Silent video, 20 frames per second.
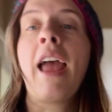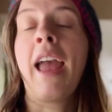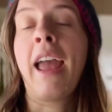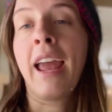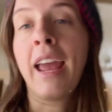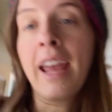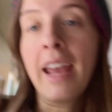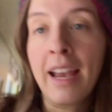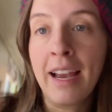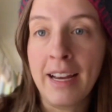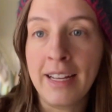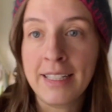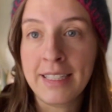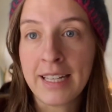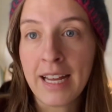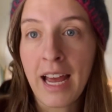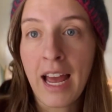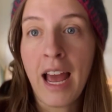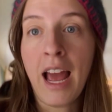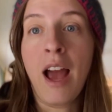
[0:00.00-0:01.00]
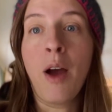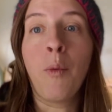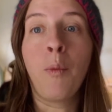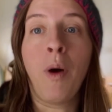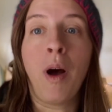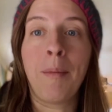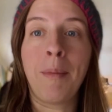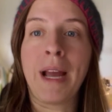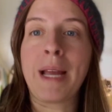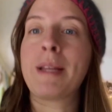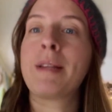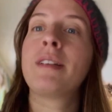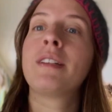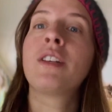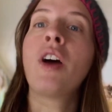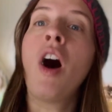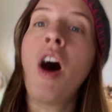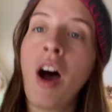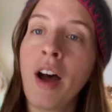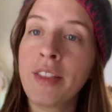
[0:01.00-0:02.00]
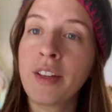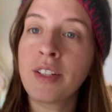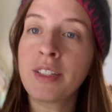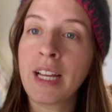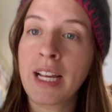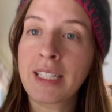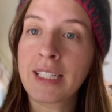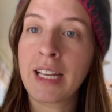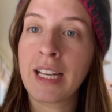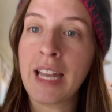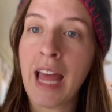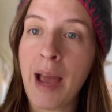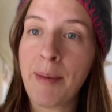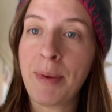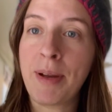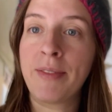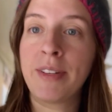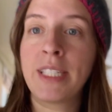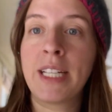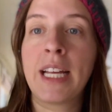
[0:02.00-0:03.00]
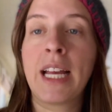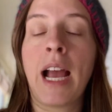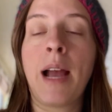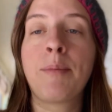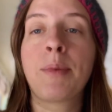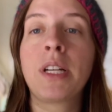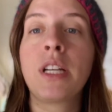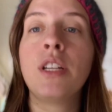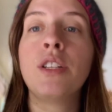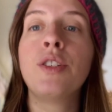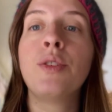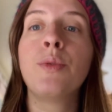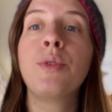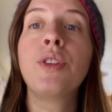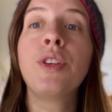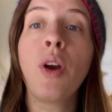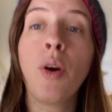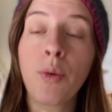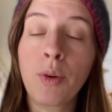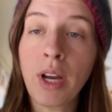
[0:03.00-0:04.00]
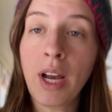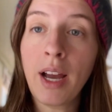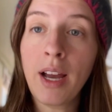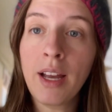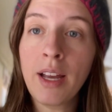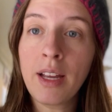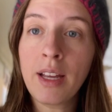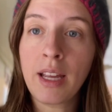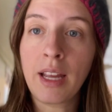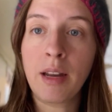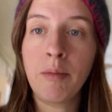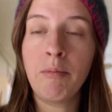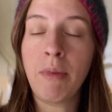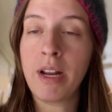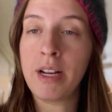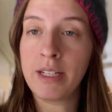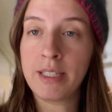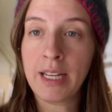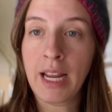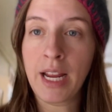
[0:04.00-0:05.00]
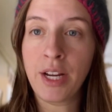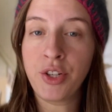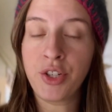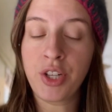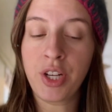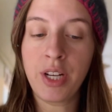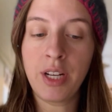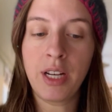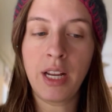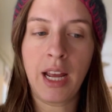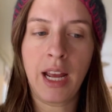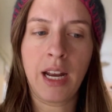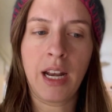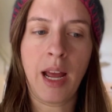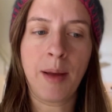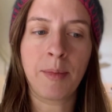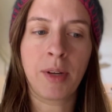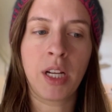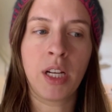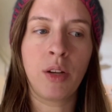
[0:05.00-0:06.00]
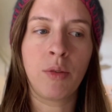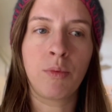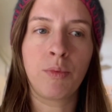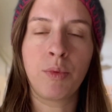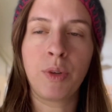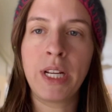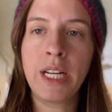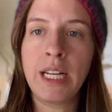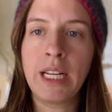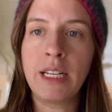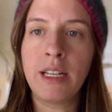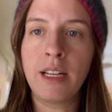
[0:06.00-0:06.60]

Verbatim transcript: And while my toddler takes a nap every day, I'm going to do yoga and meditation, and I'm going to read